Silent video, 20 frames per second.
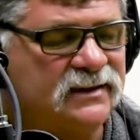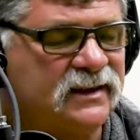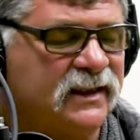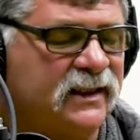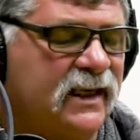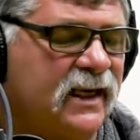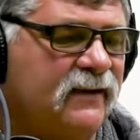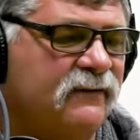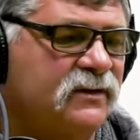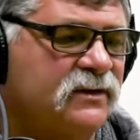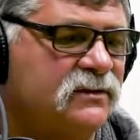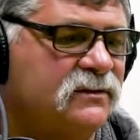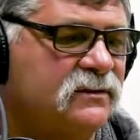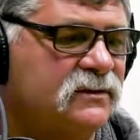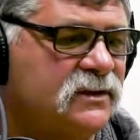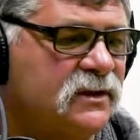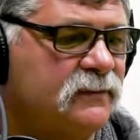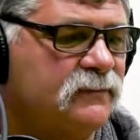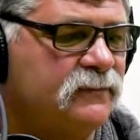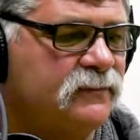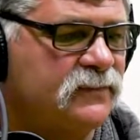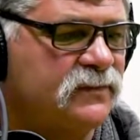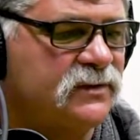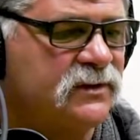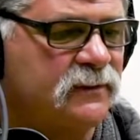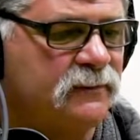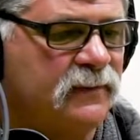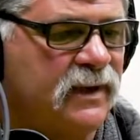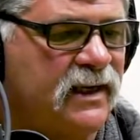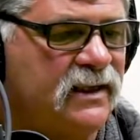They gave it some
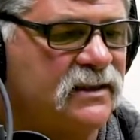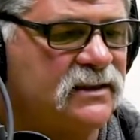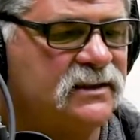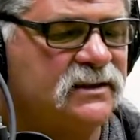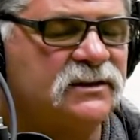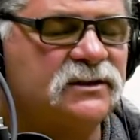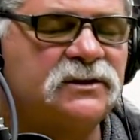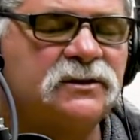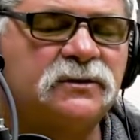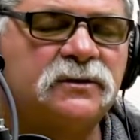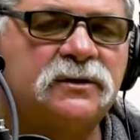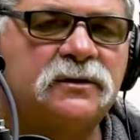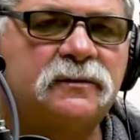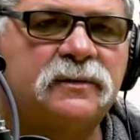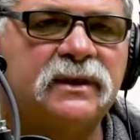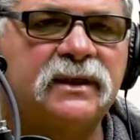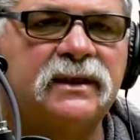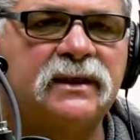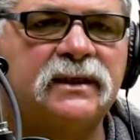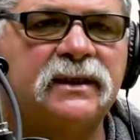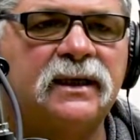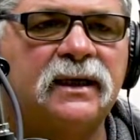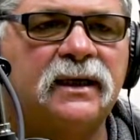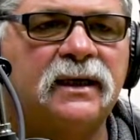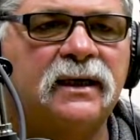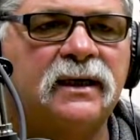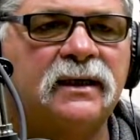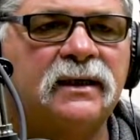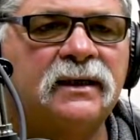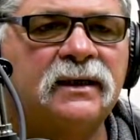medicine to him. And
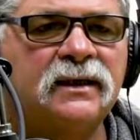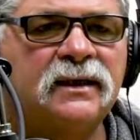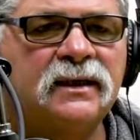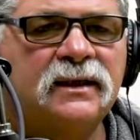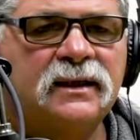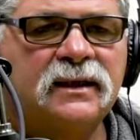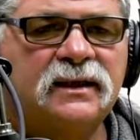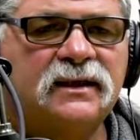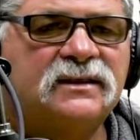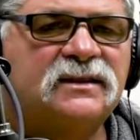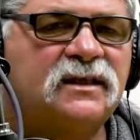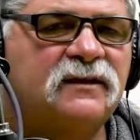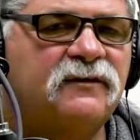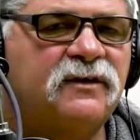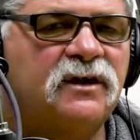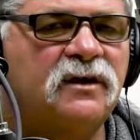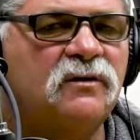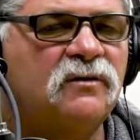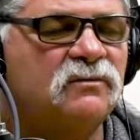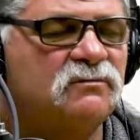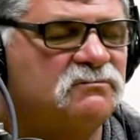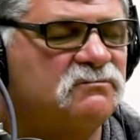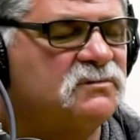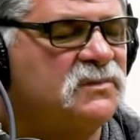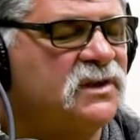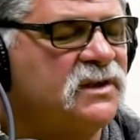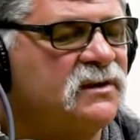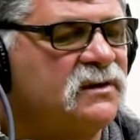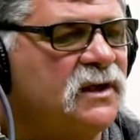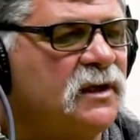he said, if you don't
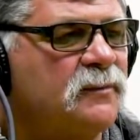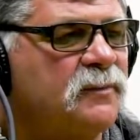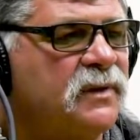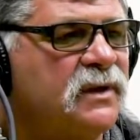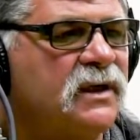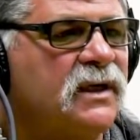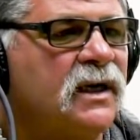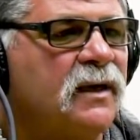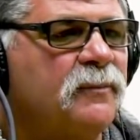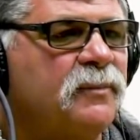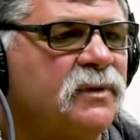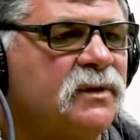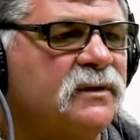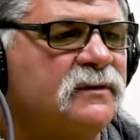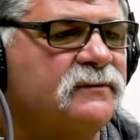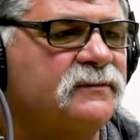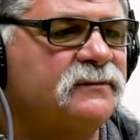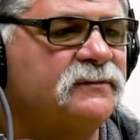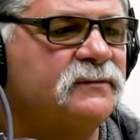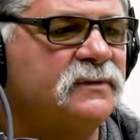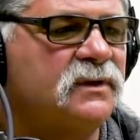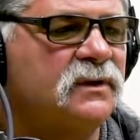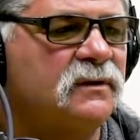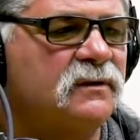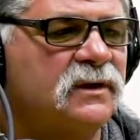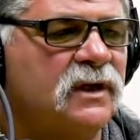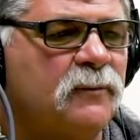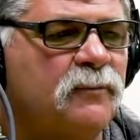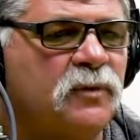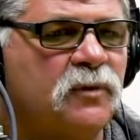clear up in a couple
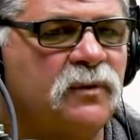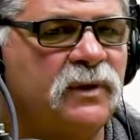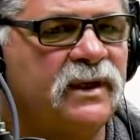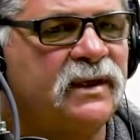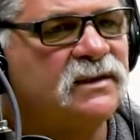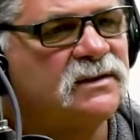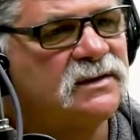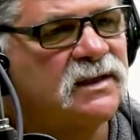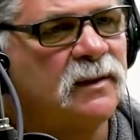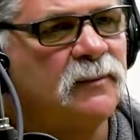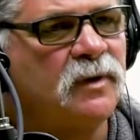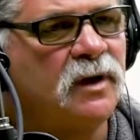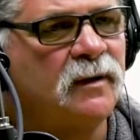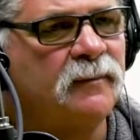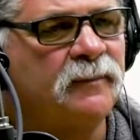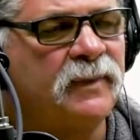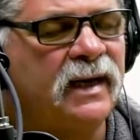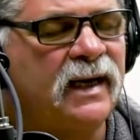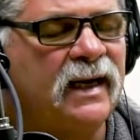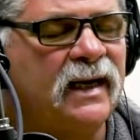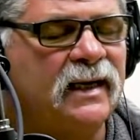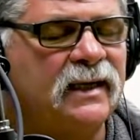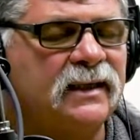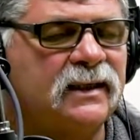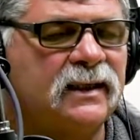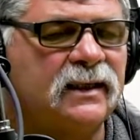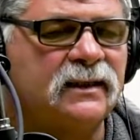weeks, come on back.